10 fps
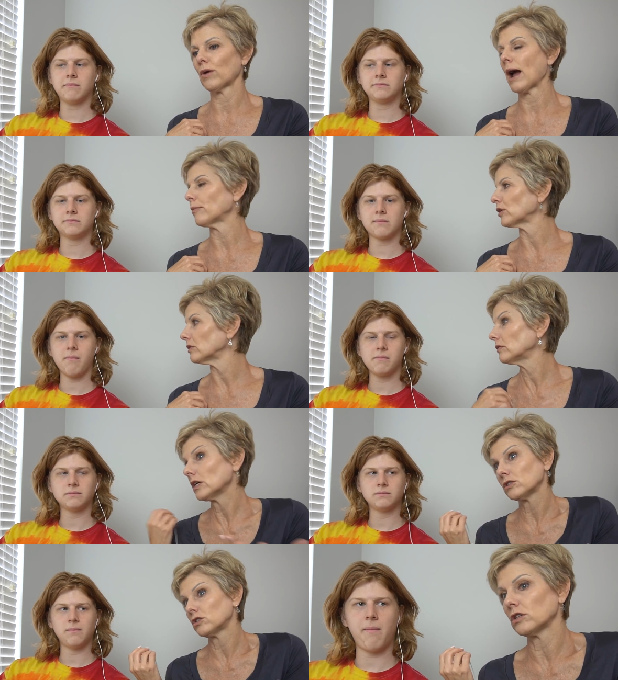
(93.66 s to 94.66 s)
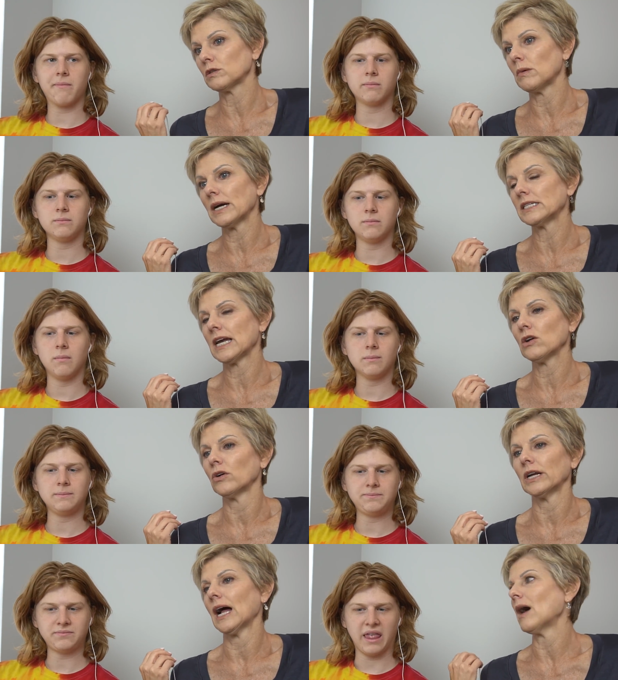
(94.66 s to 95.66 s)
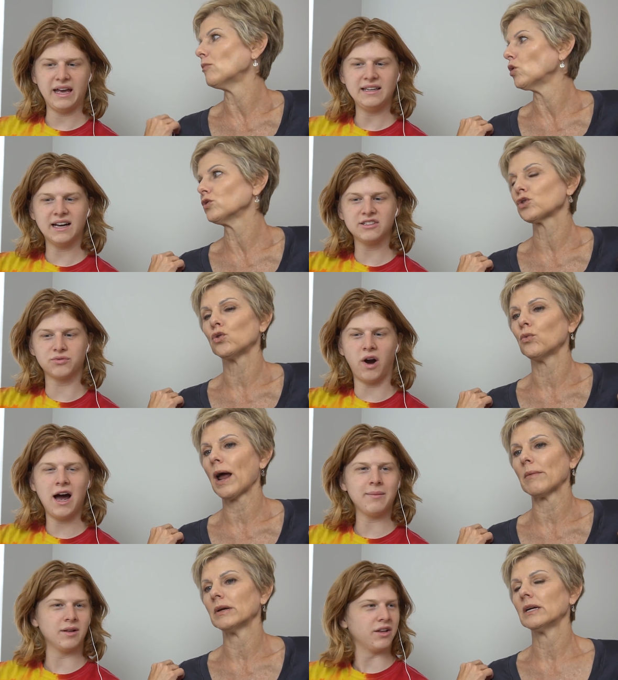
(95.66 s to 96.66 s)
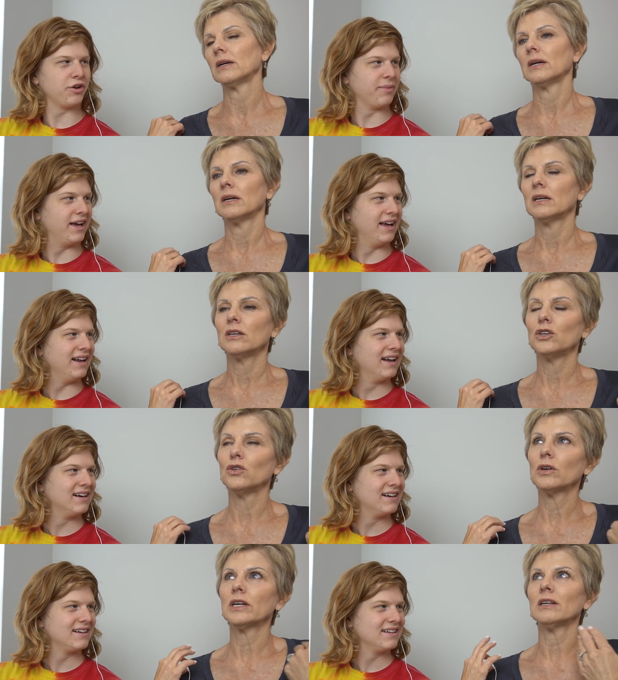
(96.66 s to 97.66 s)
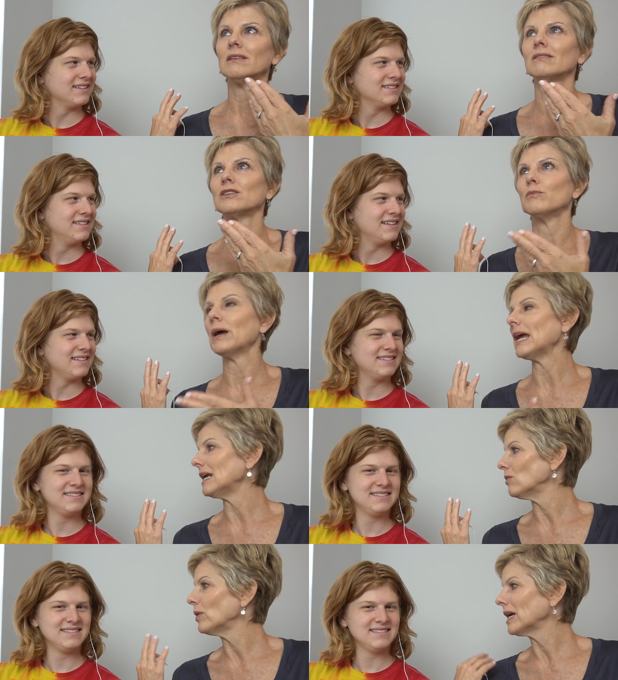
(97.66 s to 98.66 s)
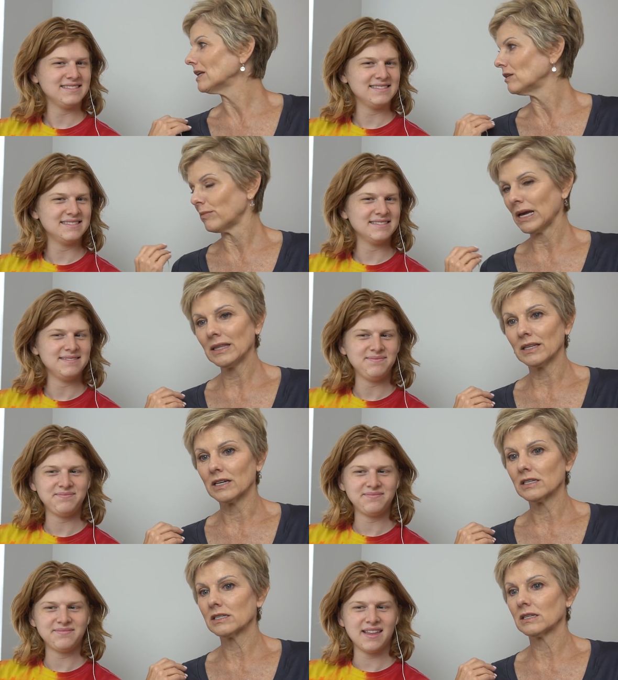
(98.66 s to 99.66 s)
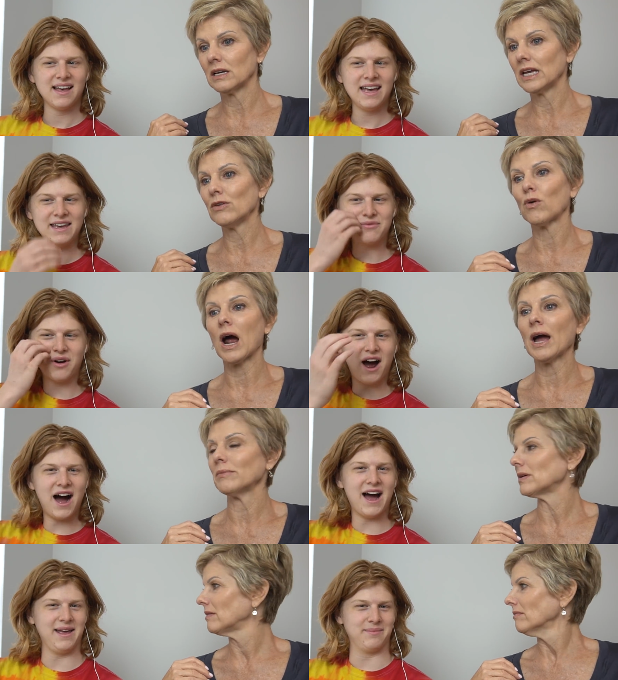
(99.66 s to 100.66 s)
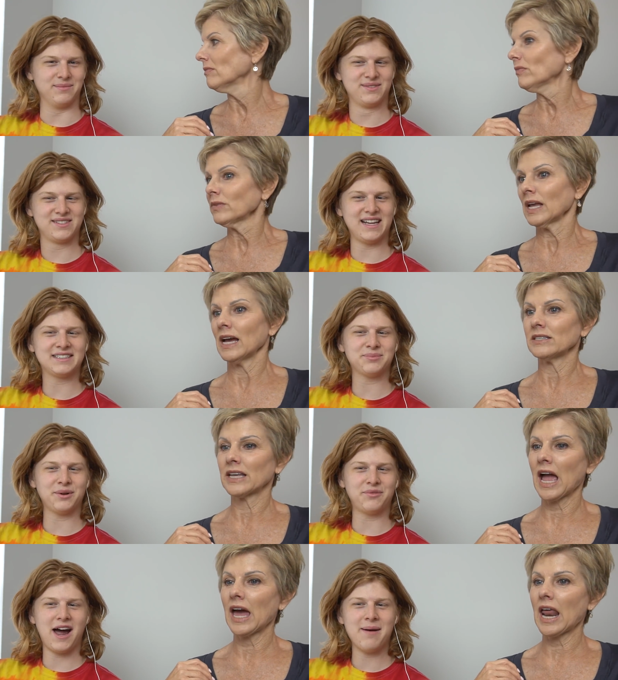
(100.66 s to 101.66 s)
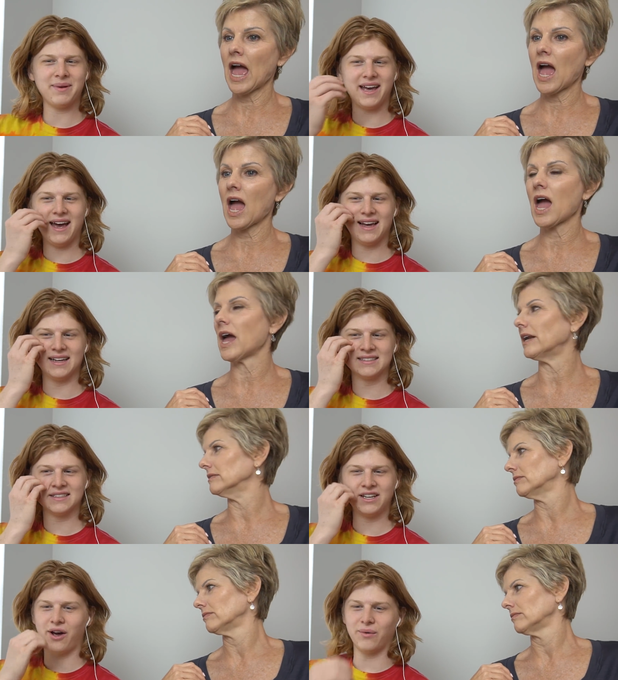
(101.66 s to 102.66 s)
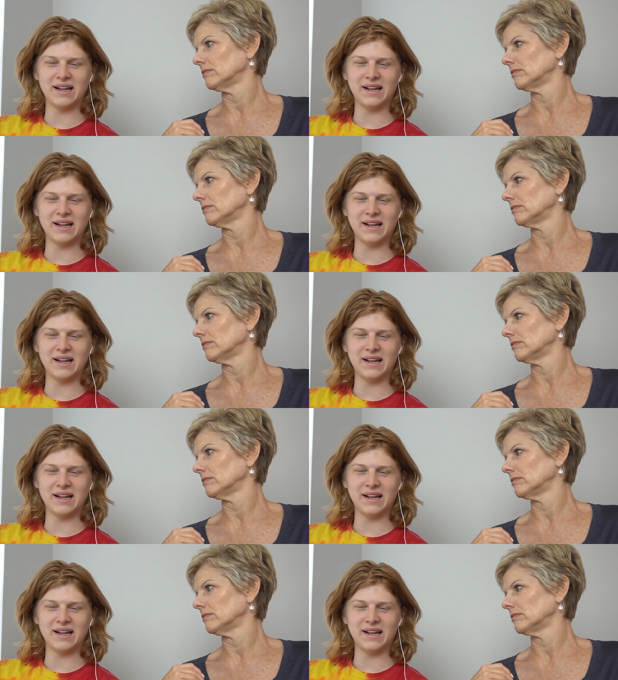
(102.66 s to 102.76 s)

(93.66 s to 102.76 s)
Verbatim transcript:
Speaker 1: rapper. That's just my take on it. He does rhyme a little
Speaker 2: bit.
Speaker 1: You can debate. We can debate this. He rhymes. That's what
Speaker 2: rapping is. No,